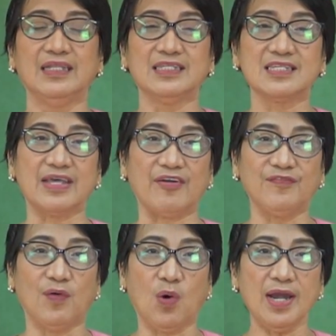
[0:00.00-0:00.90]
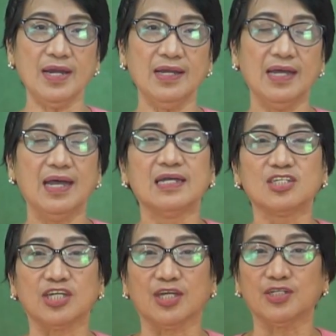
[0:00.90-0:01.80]
Step 4.
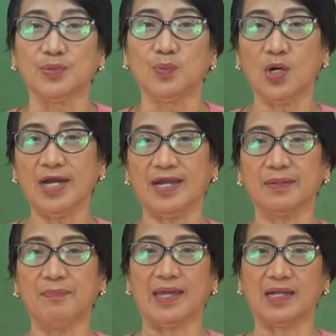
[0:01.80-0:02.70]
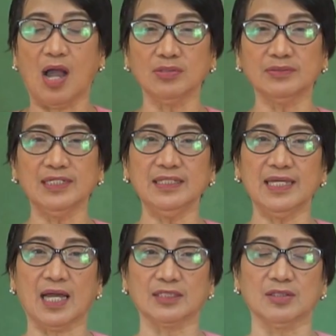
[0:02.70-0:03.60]
Check your work by counting
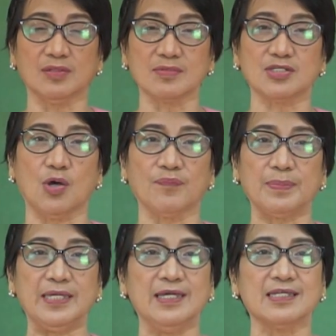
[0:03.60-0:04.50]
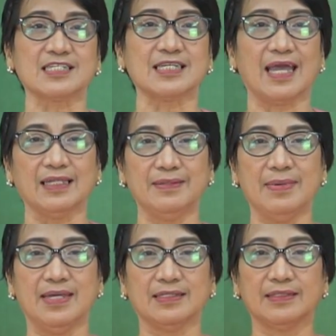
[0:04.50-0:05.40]
the atoms of each
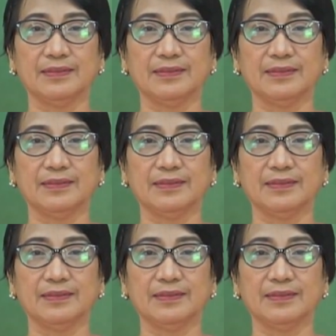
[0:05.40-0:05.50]
element.